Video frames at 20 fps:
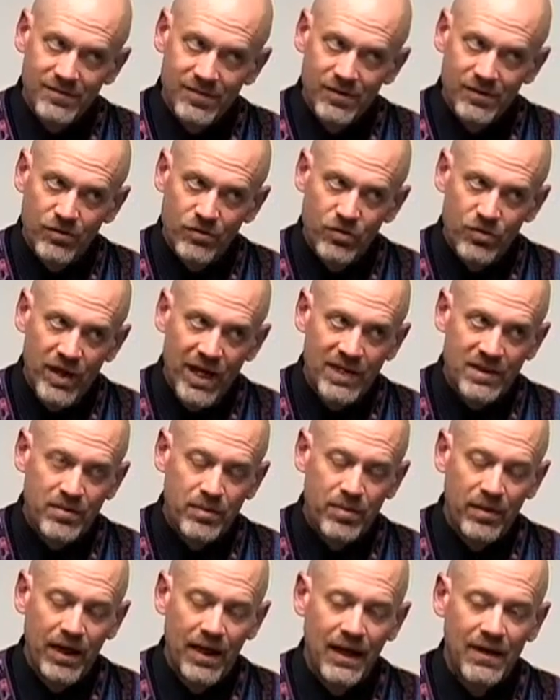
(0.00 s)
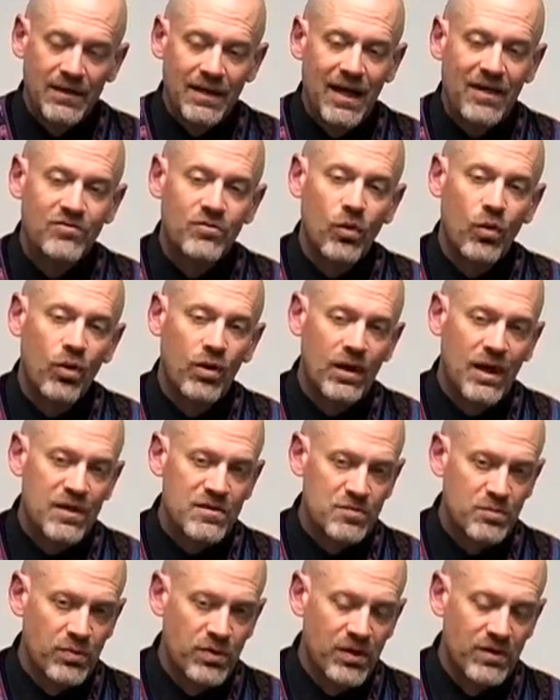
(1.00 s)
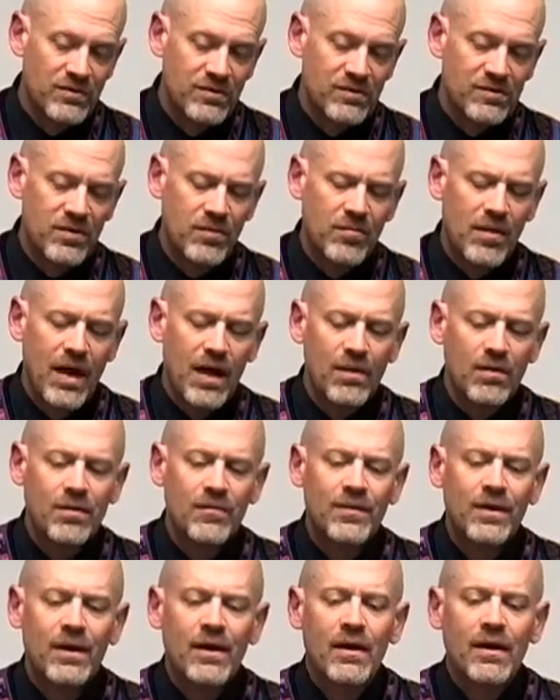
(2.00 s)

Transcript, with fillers: didn't create the planet, they have to organize pre existing matter,